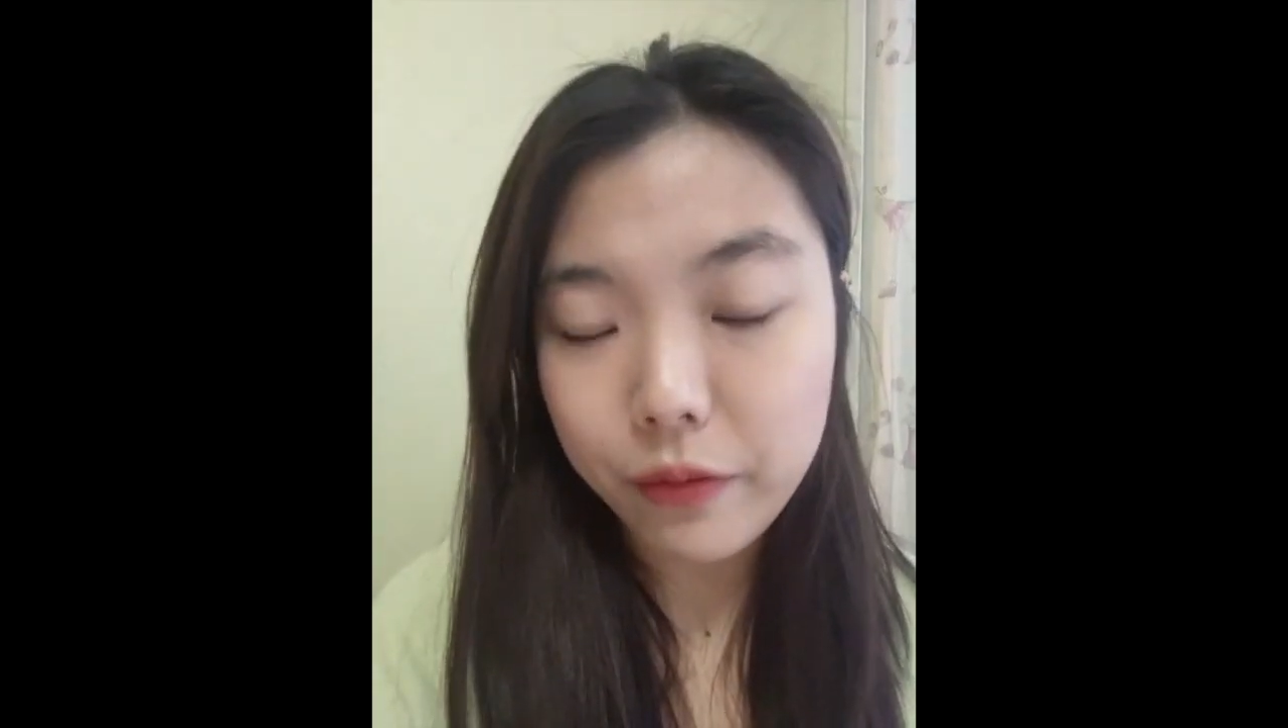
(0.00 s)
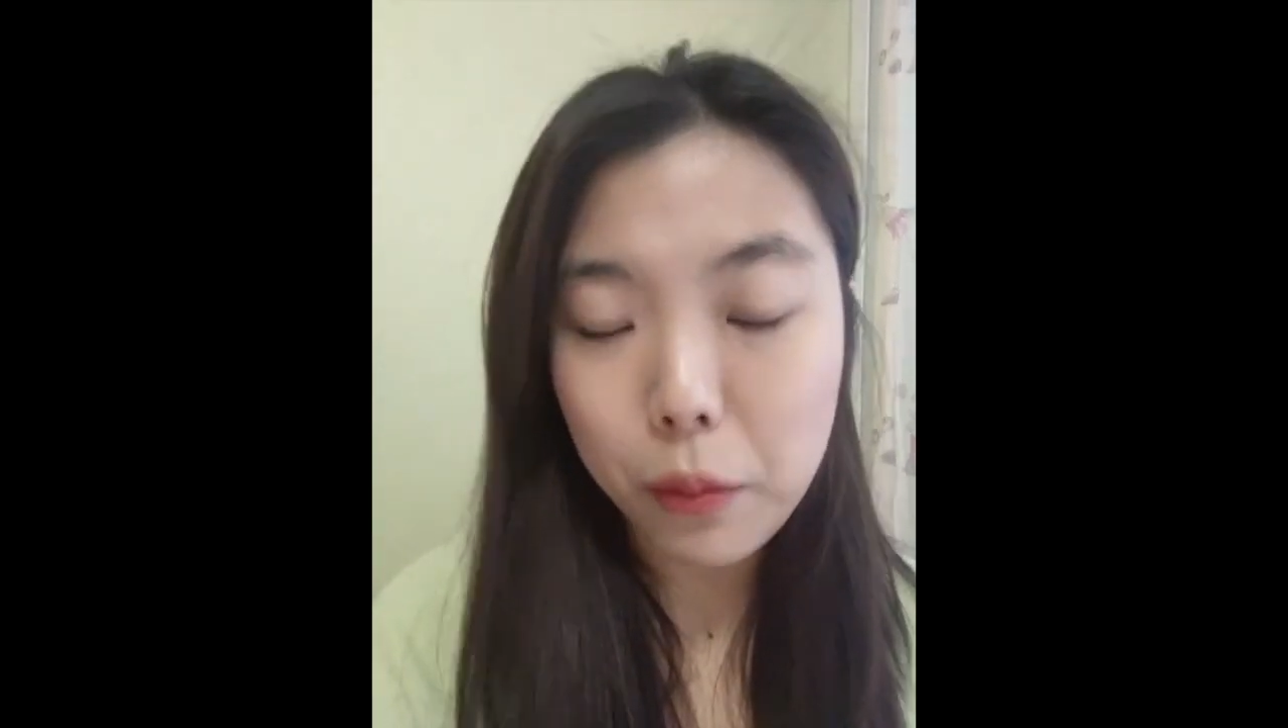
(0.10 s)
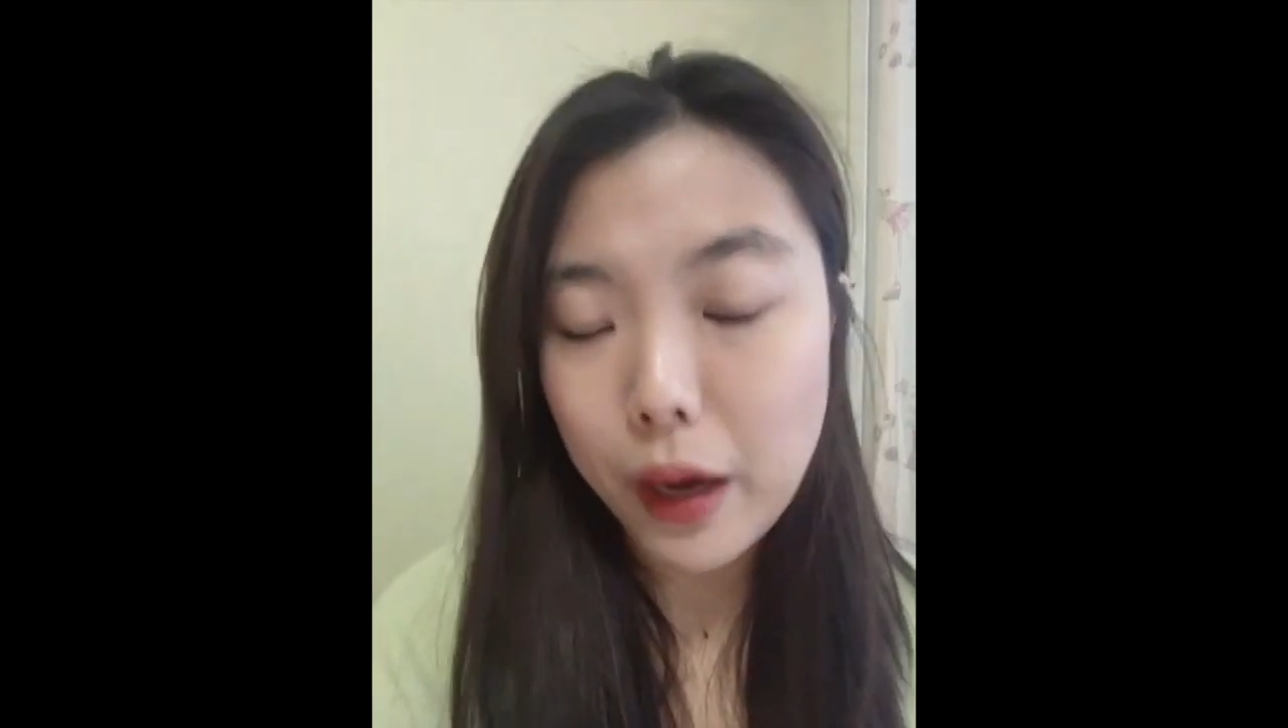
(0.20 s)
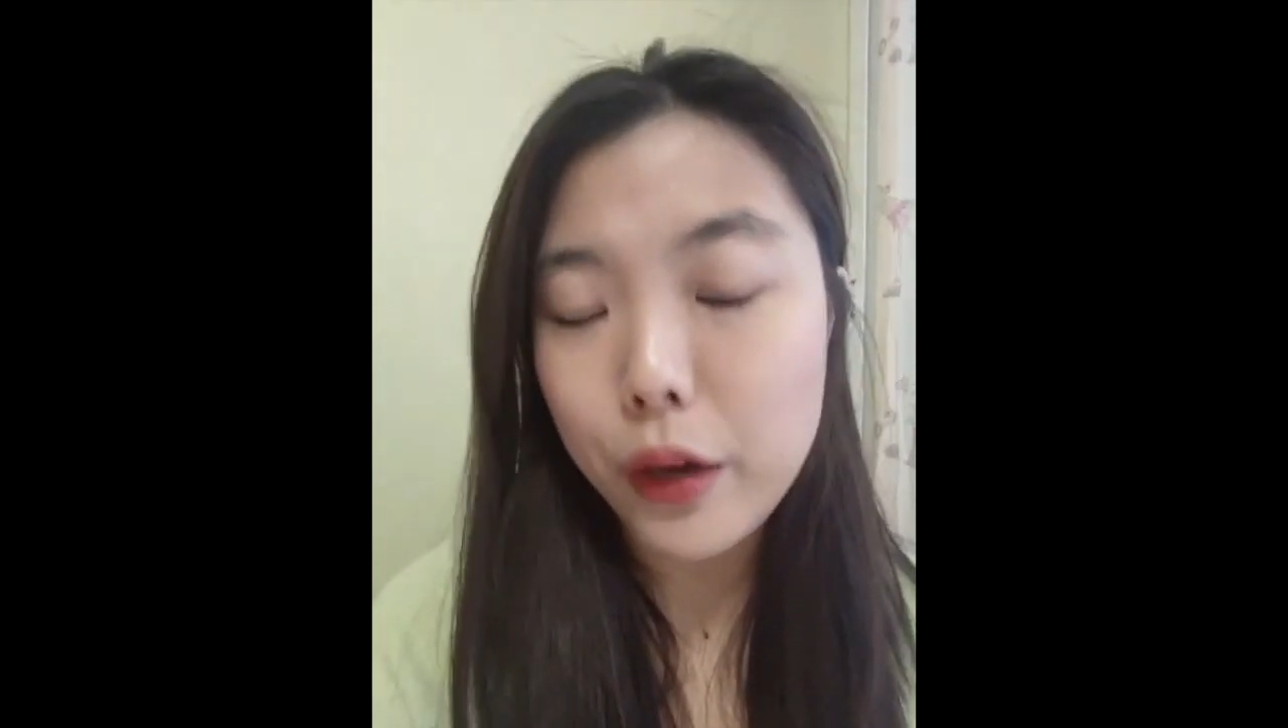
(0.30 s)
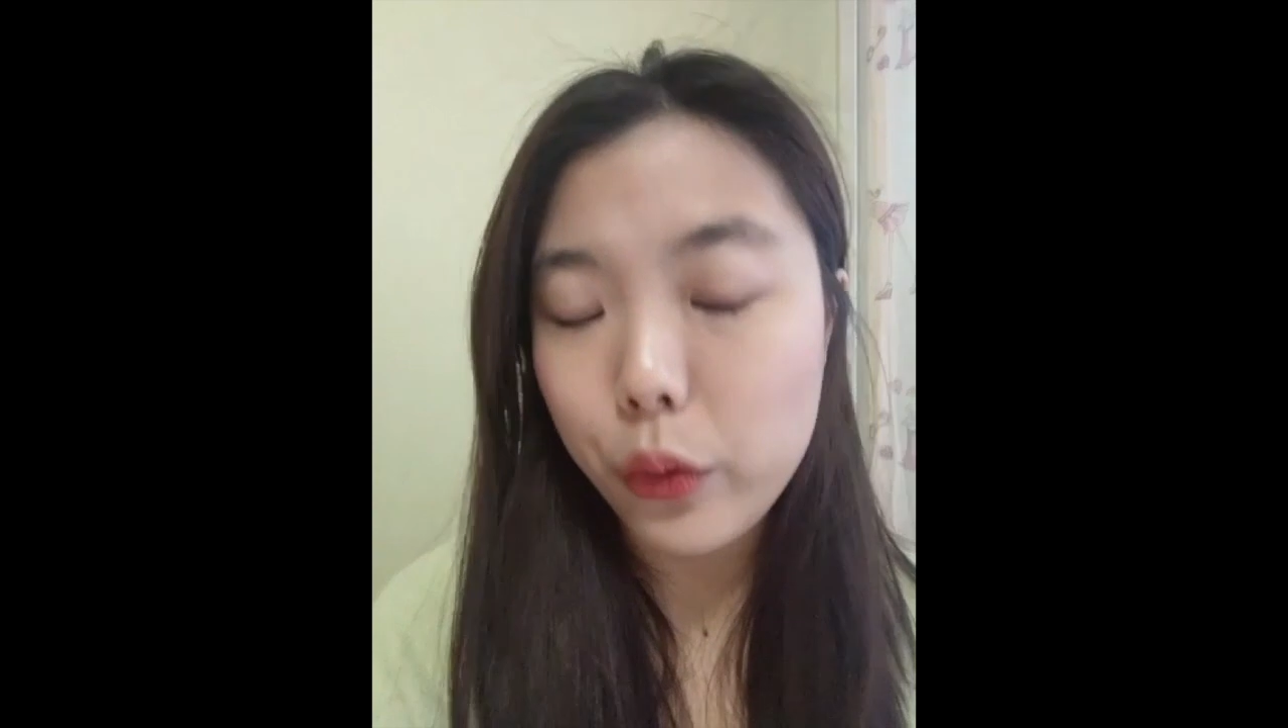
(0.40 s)

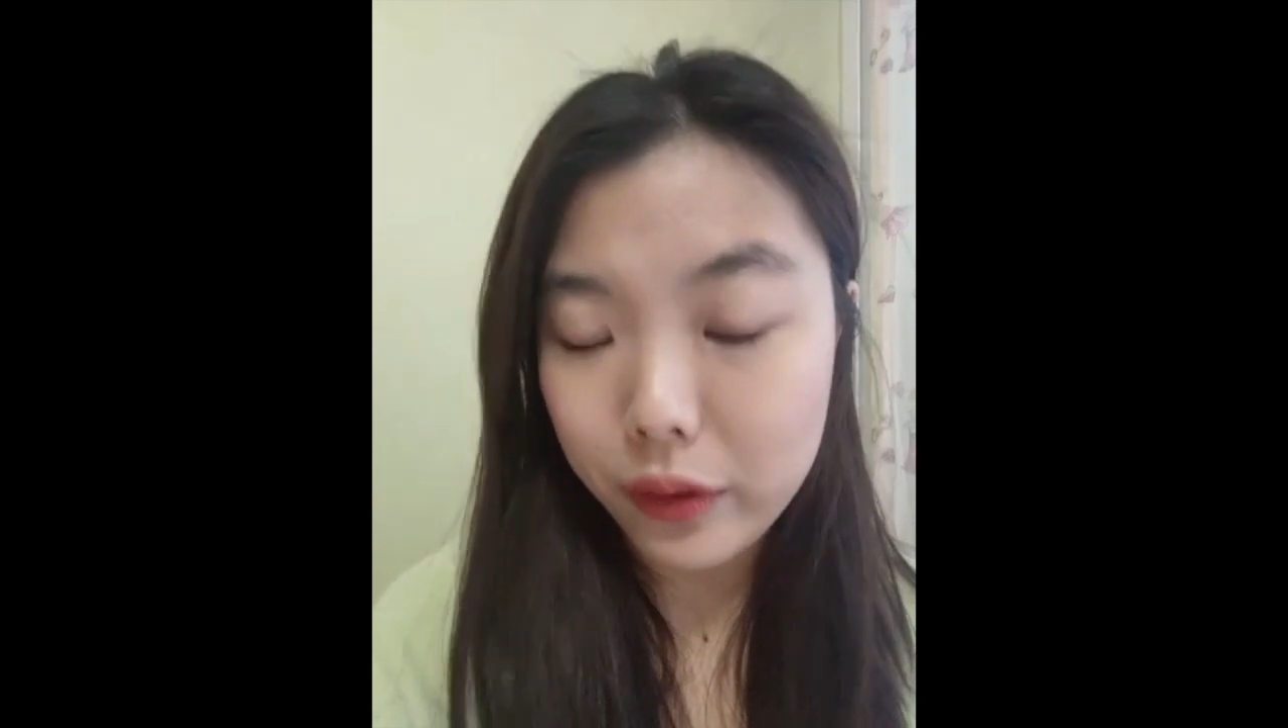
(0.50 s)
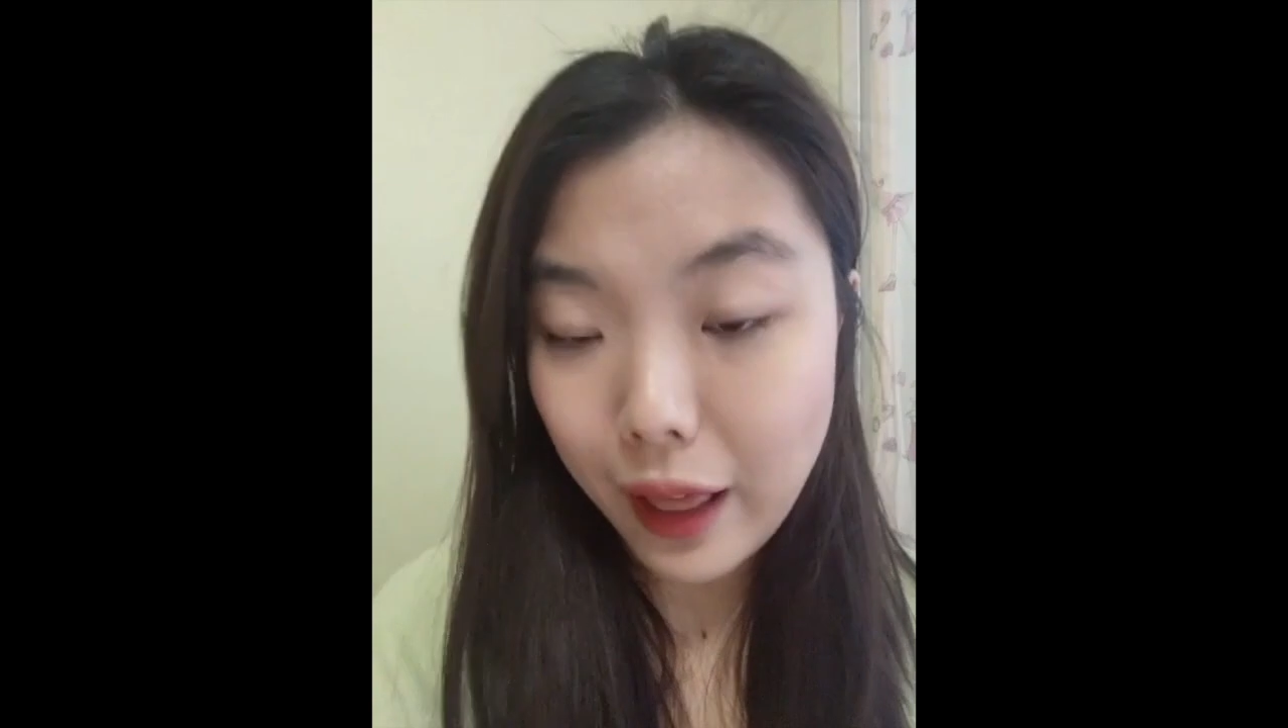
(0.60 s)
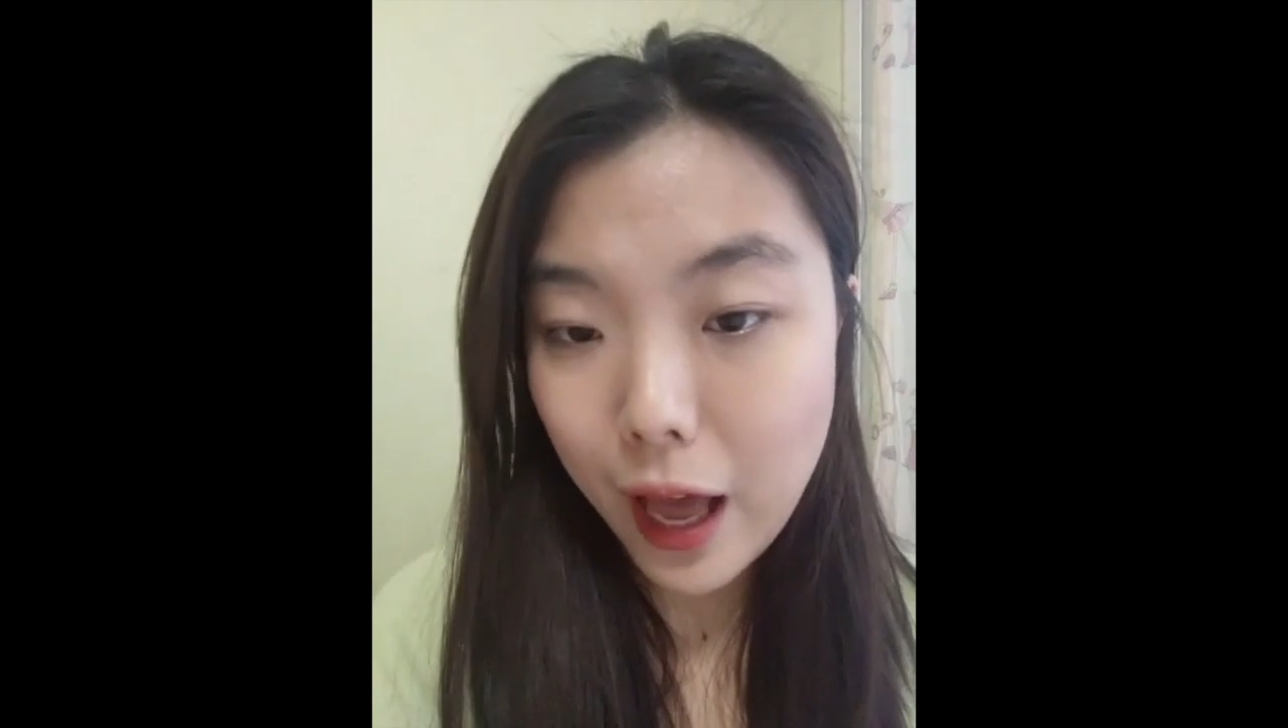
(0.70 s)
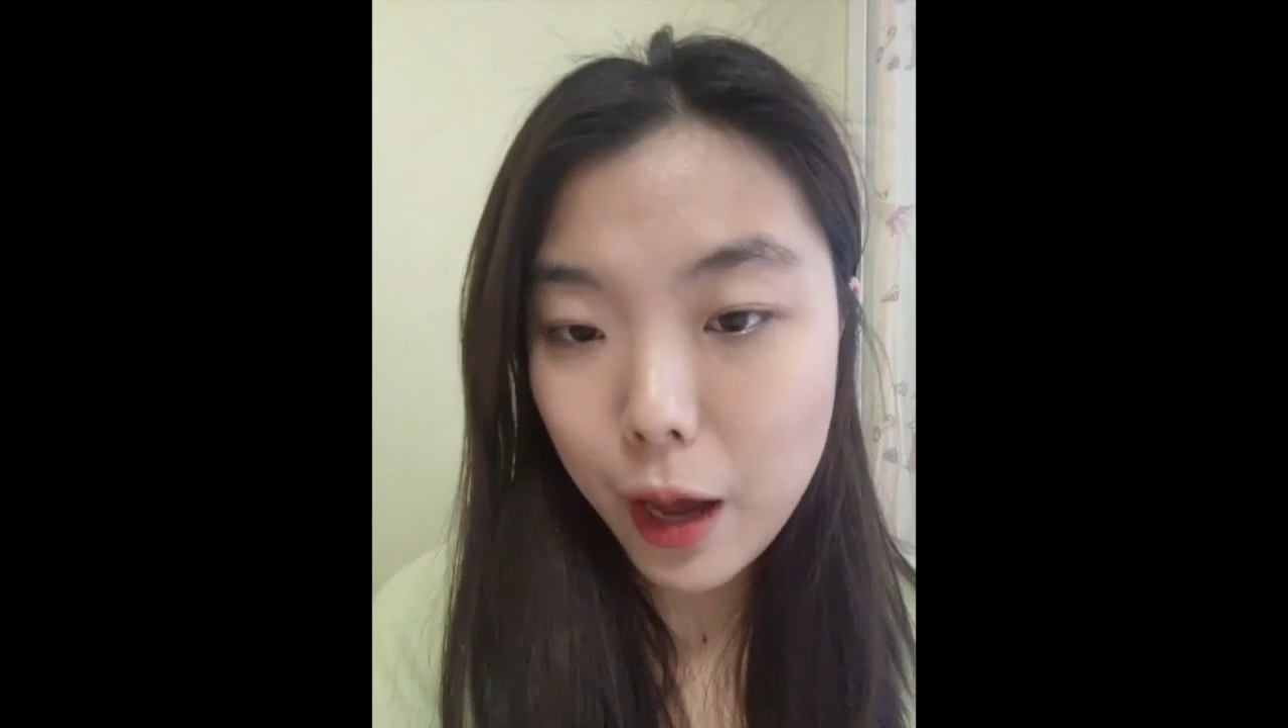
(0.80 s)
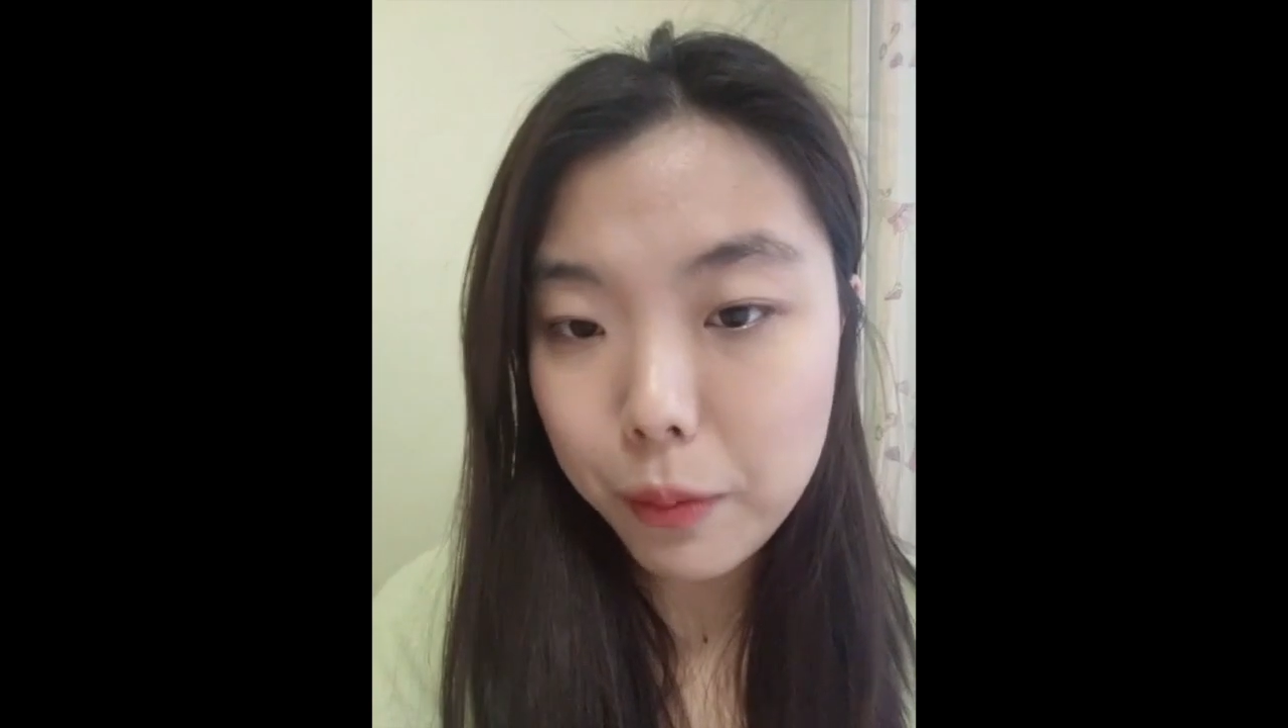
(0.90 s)
about your
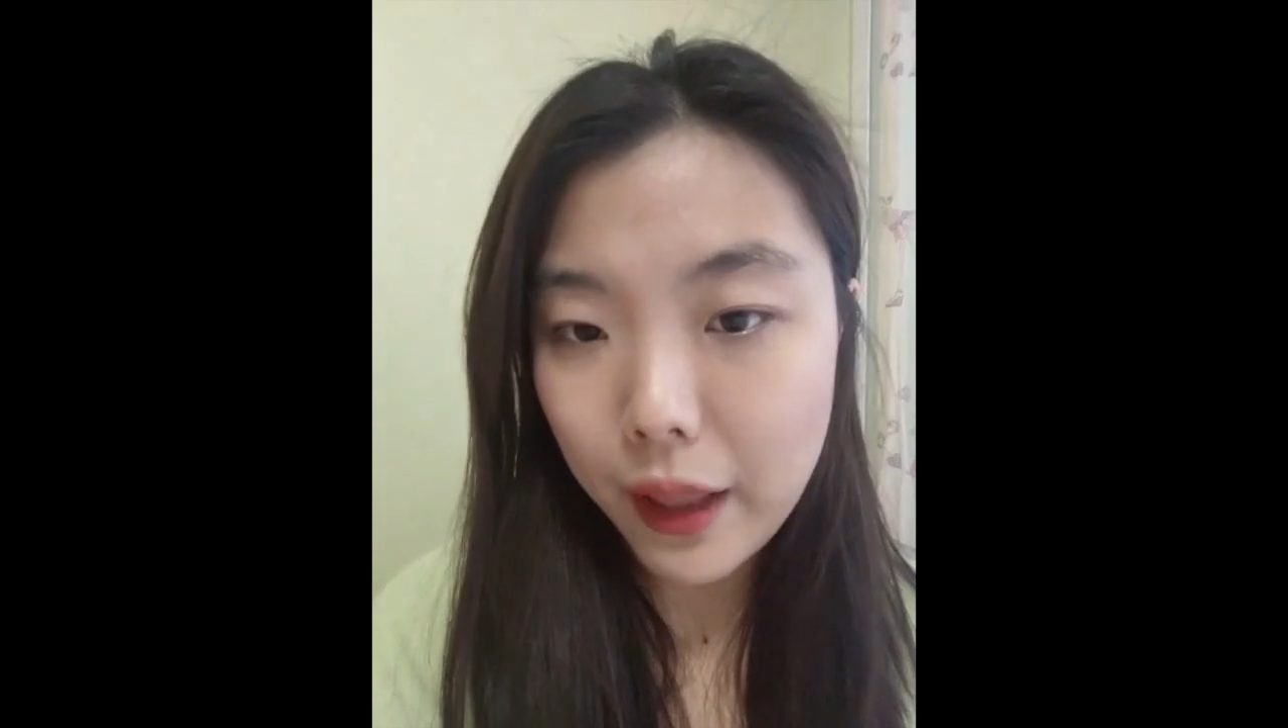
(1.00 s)
lab,